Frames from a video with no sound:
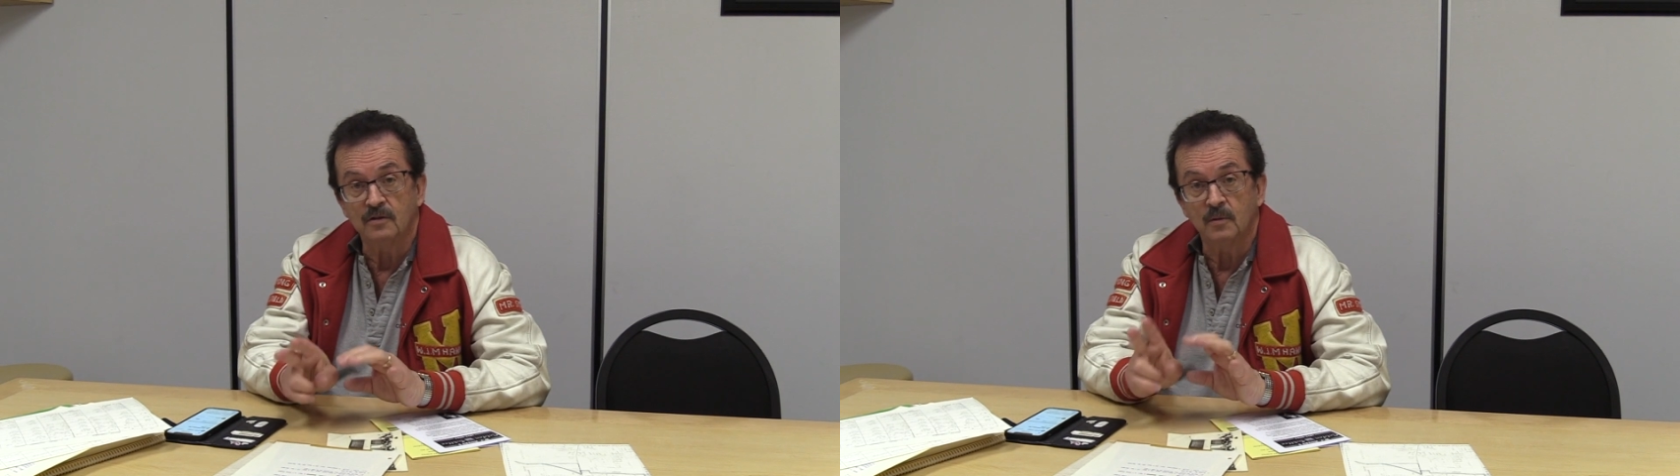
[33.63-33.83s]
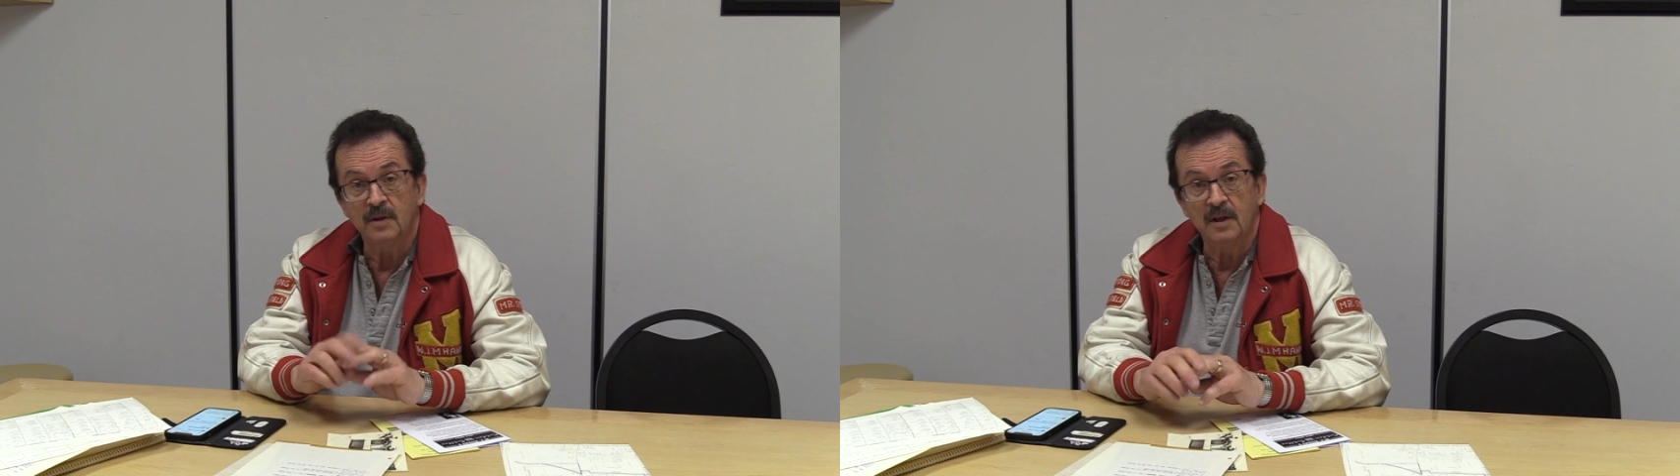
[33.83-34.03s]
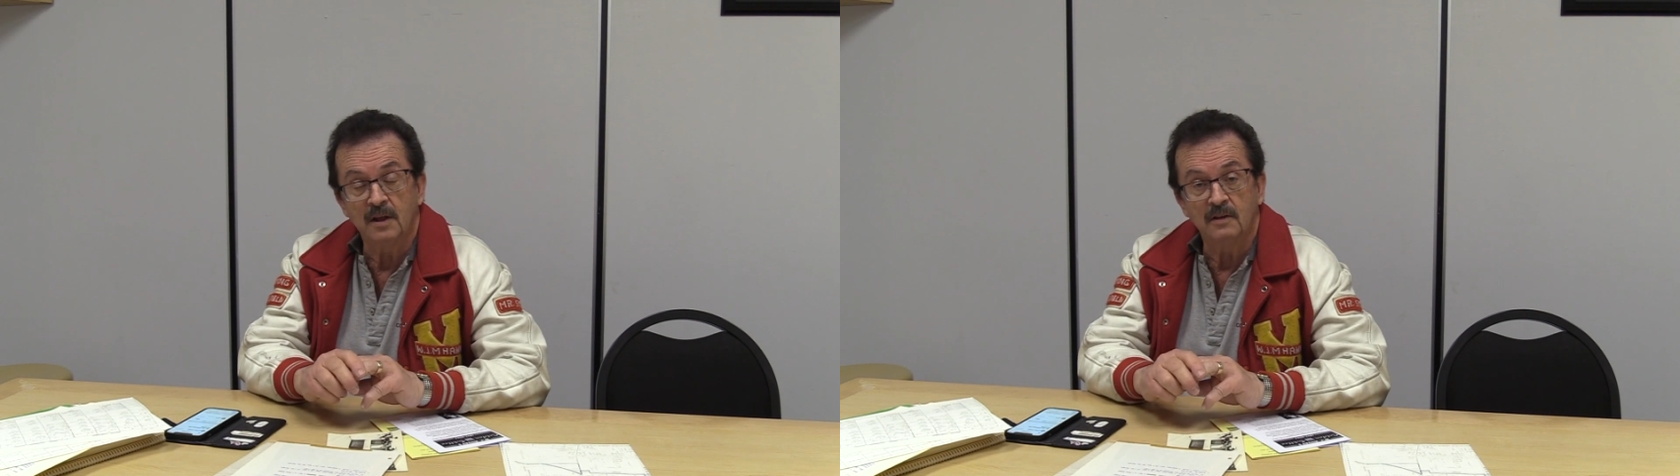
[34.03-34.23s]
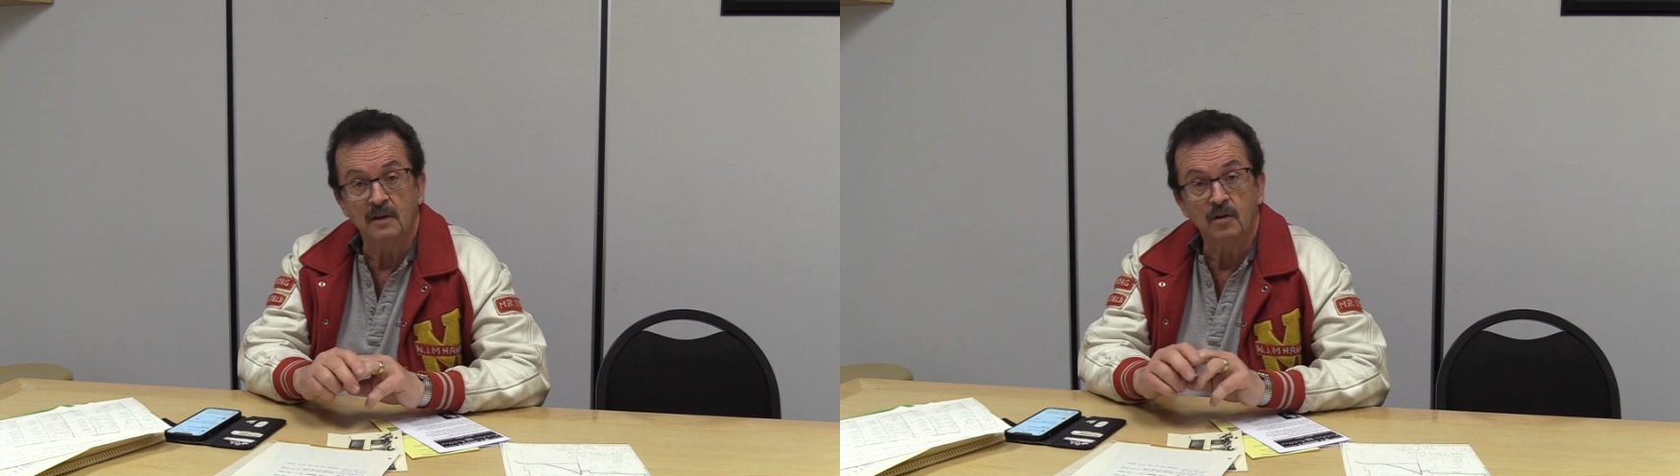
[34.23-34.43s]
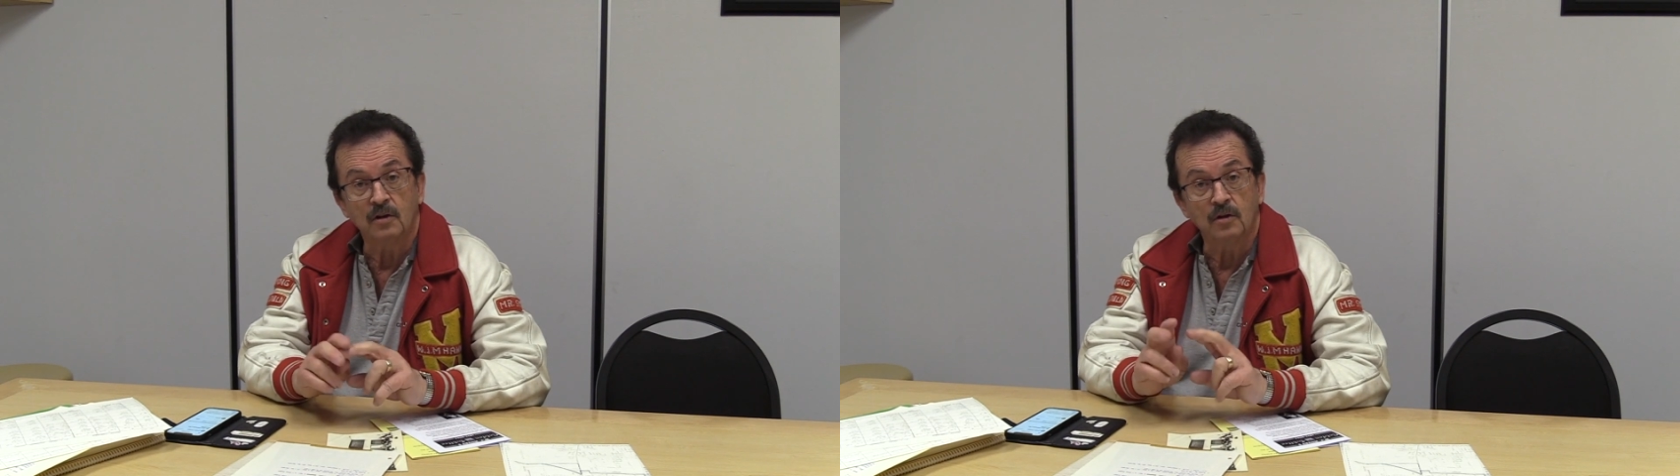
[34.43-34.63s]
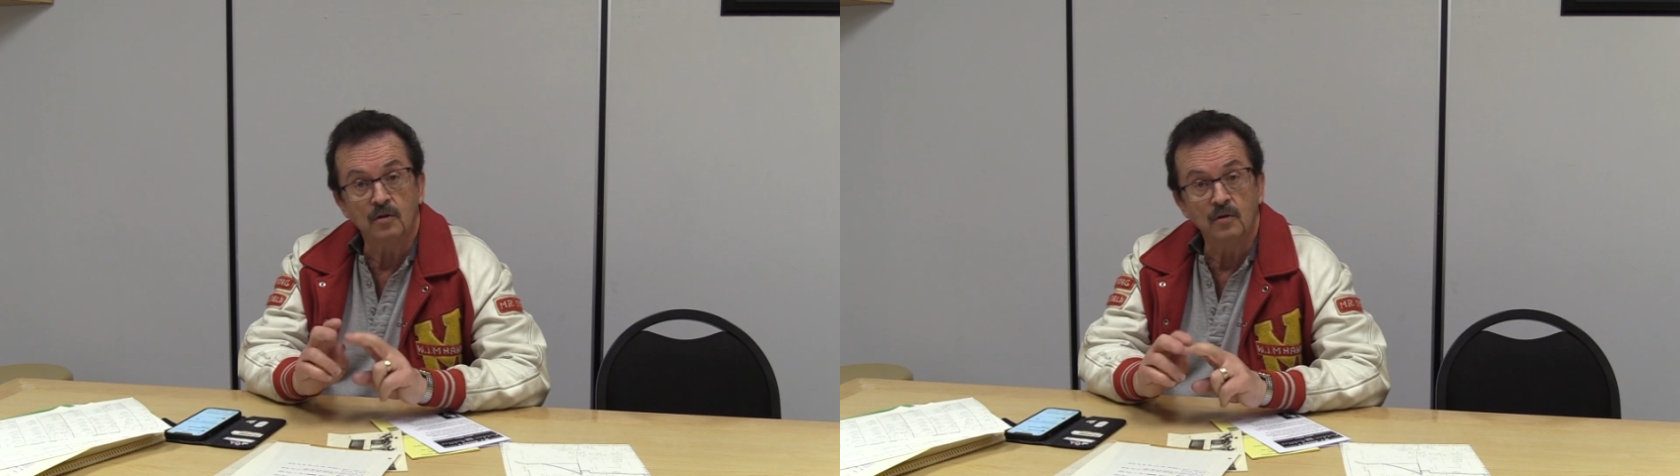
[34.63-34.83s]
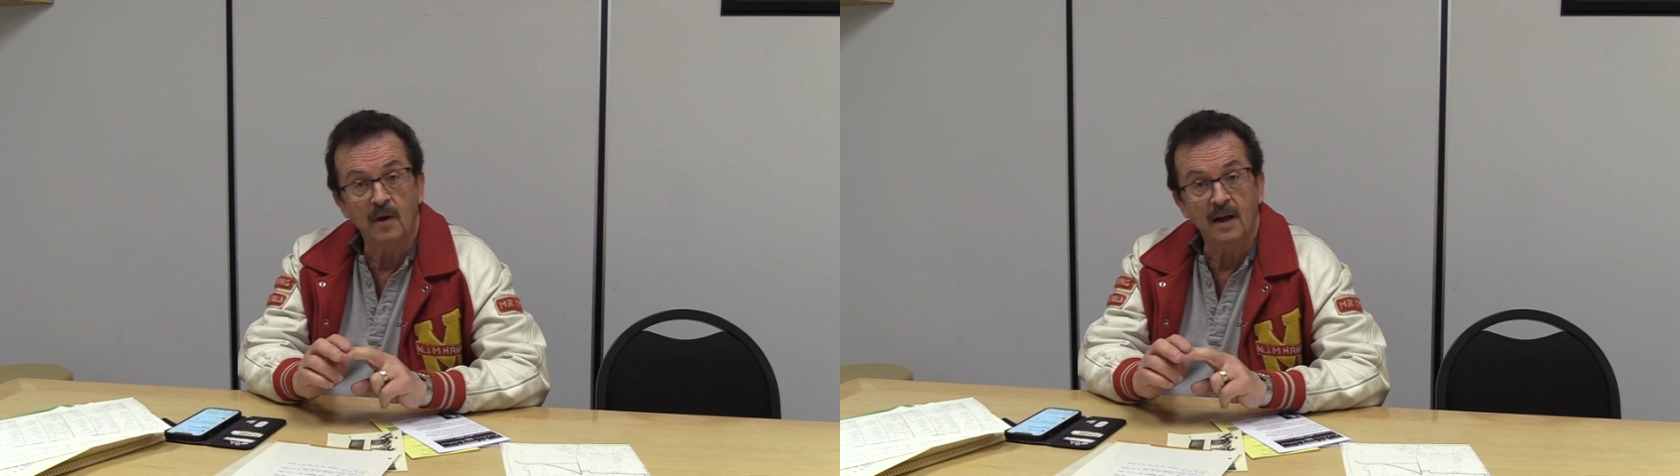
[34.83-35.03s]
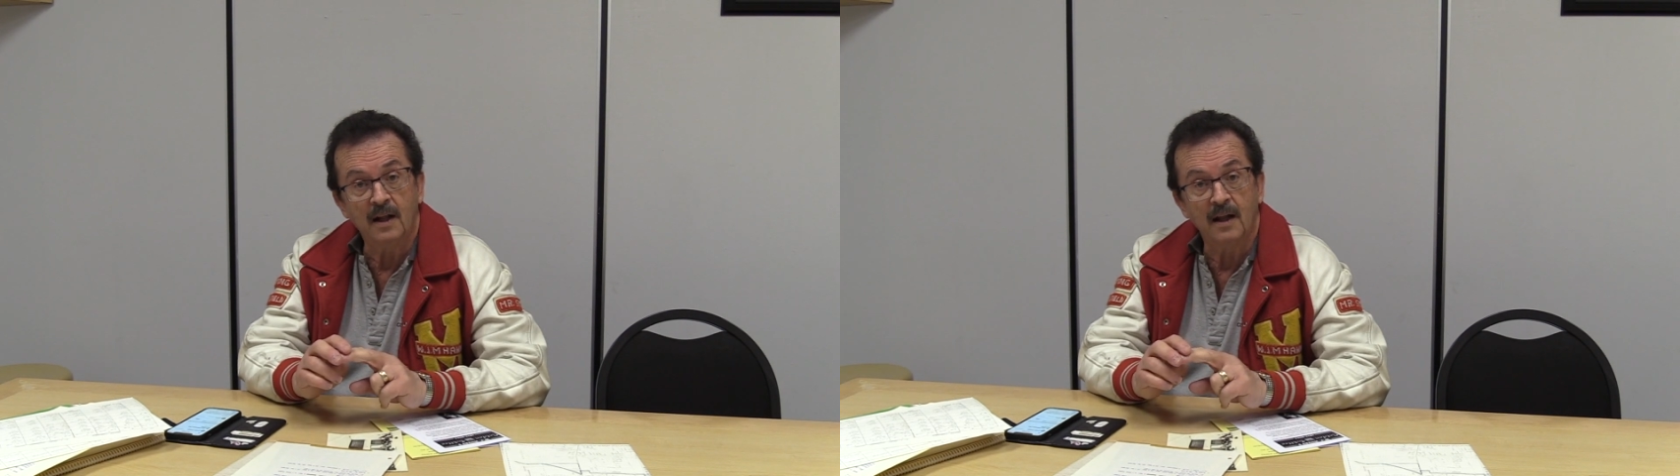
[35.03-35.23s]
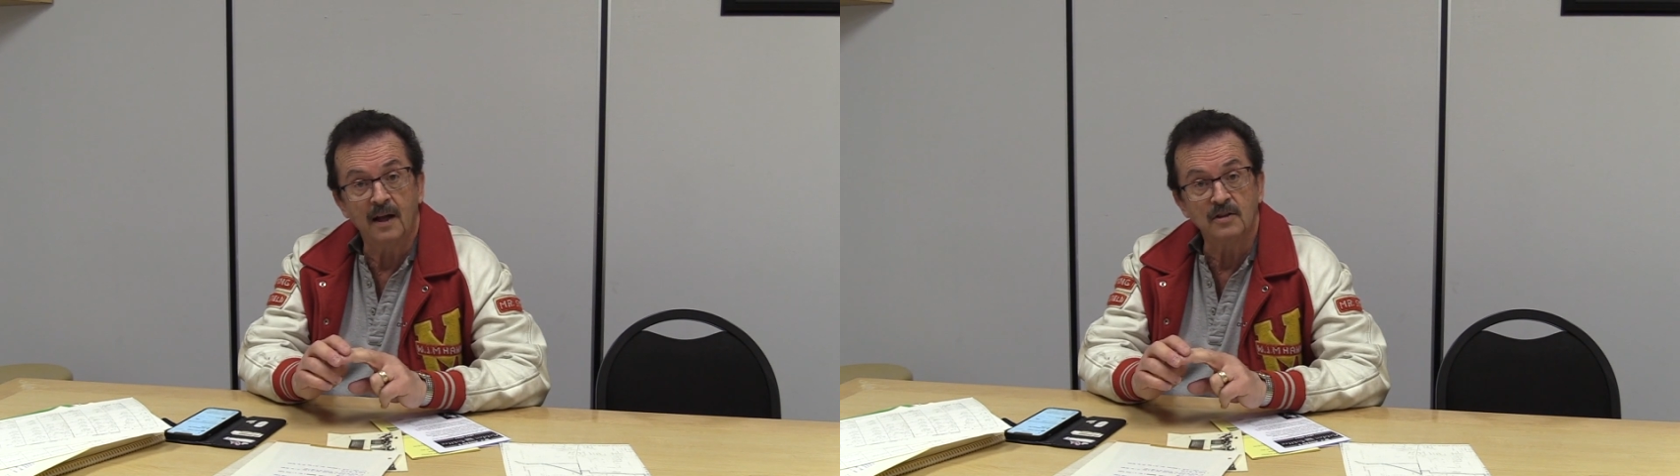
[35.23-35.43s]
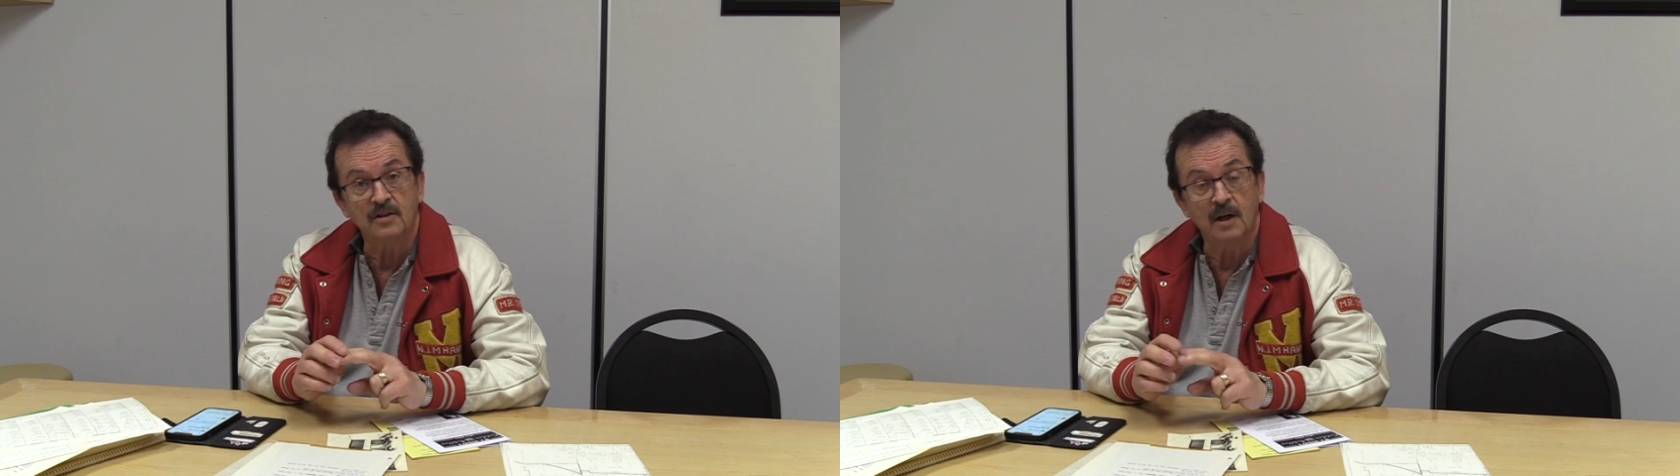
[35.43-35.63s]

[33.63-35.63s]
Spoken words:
So what they did is they took the 2 grade 8 classes